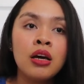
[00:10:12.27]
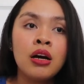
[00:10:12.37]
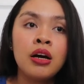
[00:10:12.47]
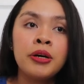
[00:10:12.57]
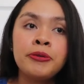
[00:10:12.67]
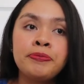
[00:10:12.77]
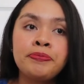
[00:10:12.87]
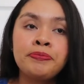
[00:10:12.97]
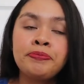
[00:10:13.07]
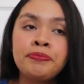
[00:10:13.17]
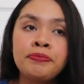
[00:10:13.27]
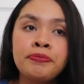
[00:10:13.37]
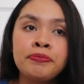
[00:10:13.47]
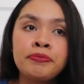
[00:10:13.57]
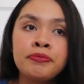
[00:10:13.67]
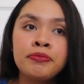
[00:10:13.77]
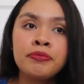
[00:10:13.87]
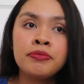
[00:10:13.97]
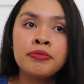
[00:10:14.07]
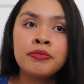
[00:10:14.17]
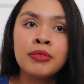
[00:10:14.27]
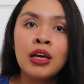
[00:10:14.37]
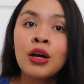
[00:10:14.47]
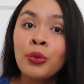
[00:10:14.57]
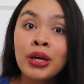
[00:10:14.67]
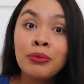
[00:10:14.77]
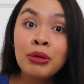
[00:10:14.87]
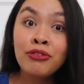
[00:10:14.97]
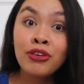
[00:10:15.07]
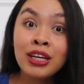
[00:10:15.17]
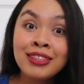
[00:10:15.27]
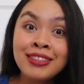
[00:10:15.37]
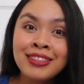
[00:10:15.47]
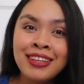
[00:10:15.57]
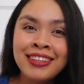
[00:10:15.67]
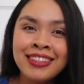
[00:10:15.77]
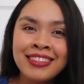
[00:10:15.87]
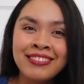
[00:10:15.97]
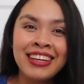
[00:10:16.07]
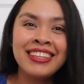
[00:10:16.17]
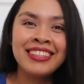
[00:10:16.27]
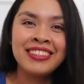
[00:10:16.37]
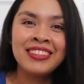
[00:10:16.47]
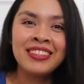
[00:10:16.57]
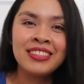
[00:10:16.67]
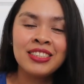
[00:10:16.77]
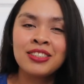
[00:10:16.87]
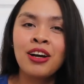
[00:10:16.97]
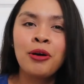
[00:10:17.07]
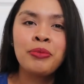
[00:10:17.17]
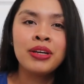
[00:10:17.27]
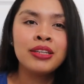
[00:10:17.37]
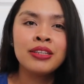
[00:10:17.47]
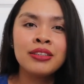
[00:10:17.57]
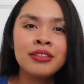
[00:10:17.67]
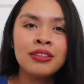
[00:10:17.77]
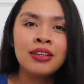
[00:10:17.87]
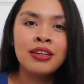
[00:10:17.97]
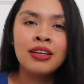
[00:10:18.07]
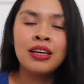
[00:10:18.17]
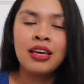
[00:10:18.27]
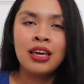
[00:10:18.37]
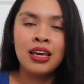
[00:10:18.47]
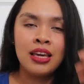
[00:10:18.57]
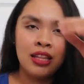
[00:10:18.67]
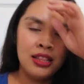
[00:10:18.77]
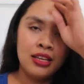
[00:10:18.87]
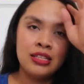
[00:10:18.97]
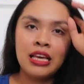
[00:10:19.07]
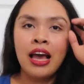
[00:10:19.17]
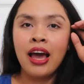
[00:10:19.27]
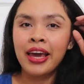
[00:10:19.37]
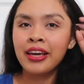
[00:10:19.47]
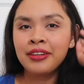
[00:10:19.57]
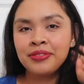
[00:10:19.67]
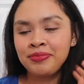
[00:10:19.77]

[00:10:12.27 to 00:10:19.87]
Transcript: Um, we can be friends, right? Just comment and say hi.